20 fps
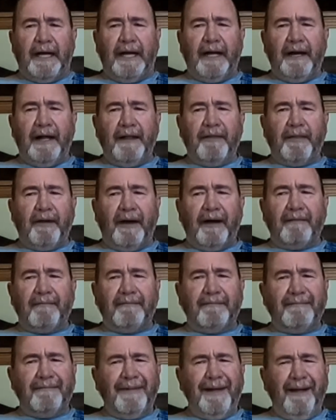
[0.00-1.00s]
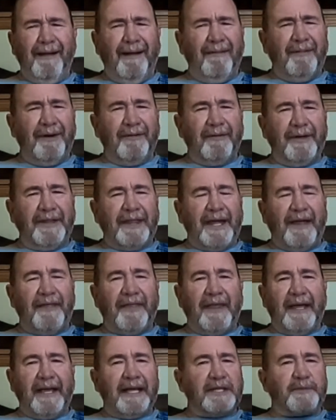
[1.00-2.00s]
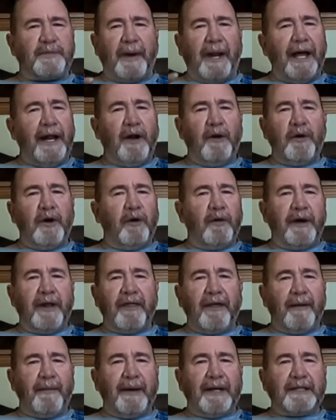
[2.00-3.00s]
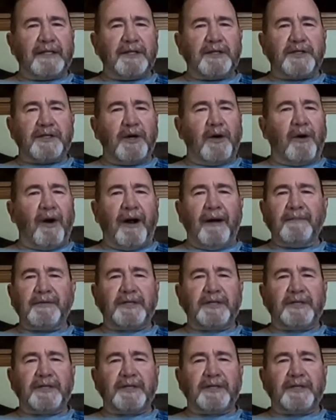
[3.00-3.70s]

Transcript: And I thought, well, I wonder what that thing is, but I don't know anything about this sonar.